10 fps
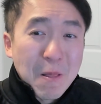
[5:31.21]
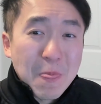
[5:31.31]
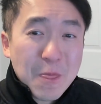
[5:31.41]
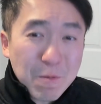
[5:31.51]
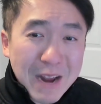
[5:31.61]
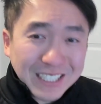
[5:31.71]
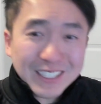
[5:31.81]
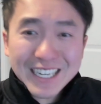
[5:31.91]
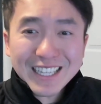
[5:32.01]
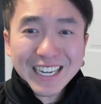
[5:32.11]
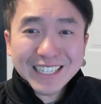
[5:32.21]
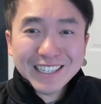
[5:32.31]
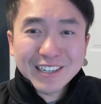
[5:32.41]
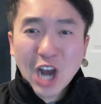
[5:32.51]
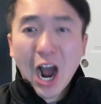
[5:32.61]
They're basically
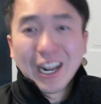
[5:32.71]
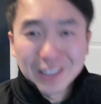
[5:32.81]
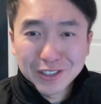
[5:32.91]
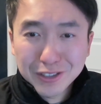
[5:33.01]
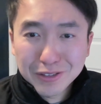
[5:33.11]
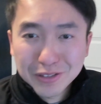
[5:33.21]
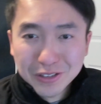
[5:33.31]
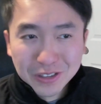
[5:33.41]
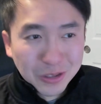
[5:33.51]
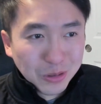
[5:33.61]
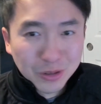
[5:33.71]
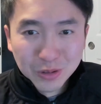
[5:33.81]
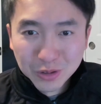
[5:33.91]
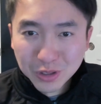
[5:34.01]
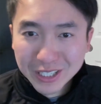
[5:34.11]
like gods to
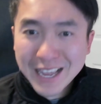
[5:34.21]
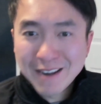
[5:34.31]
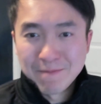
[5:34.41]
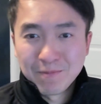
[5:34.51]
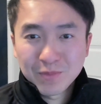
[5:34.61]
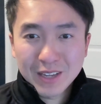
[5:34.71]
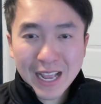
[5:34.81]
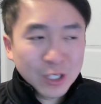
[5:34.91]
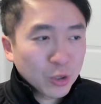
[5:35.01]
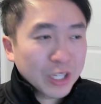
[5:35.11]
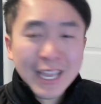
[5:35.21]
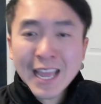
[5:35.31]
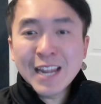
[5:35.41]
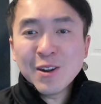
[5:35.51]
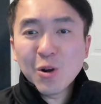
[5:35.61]
the kin. And so the
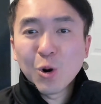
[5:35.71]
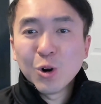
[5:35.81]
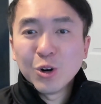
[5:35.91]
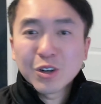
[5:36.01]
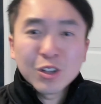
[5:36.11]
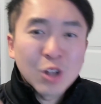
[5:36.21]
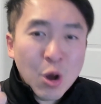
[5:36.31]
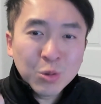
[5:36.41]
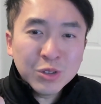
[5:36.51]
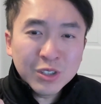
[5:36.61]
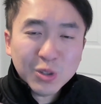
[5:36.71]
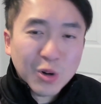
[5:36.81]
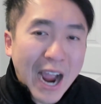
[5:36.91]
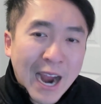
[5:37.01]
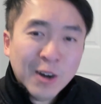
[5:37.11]
kin or clones or
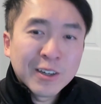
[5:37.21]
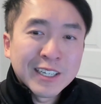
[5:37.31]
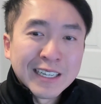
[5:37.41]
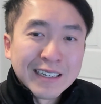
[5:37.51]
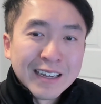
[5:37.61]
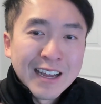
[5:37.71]
ironkin.